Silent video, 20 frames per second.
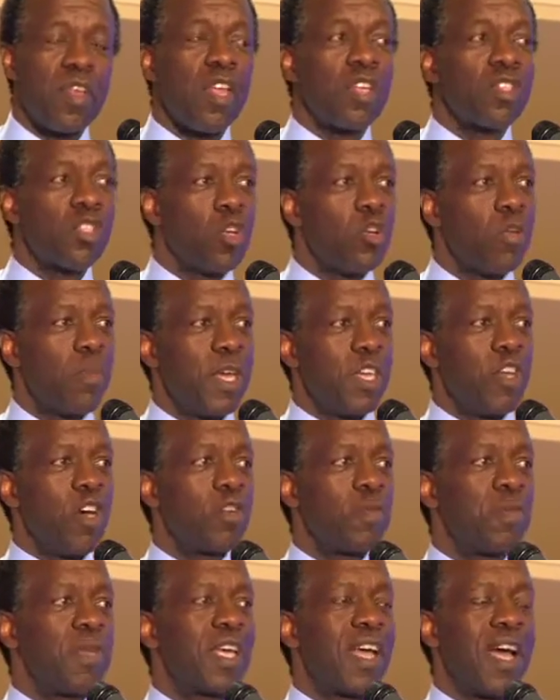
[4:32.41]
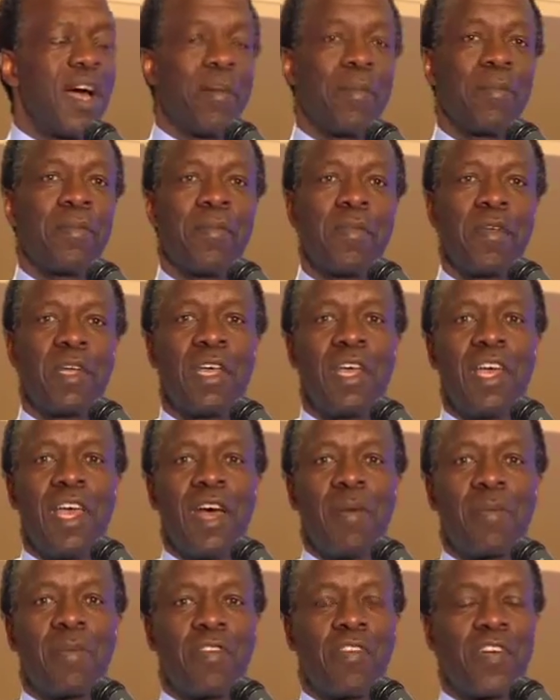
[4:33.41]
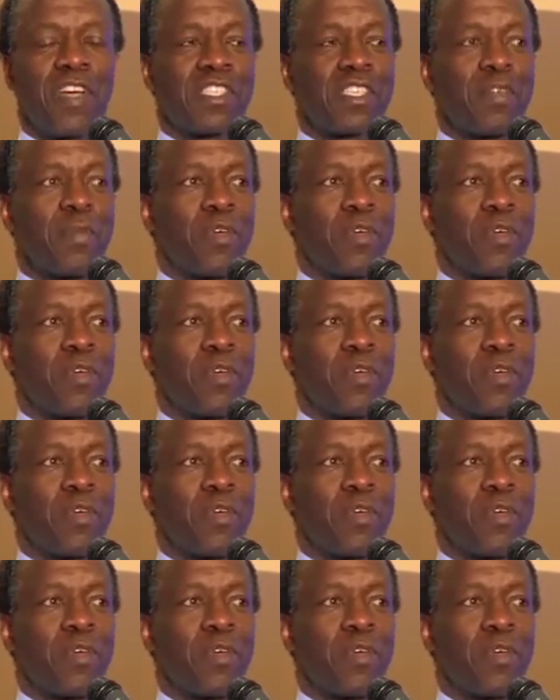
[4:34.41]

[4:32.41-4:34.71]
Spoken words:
So you may not become a professor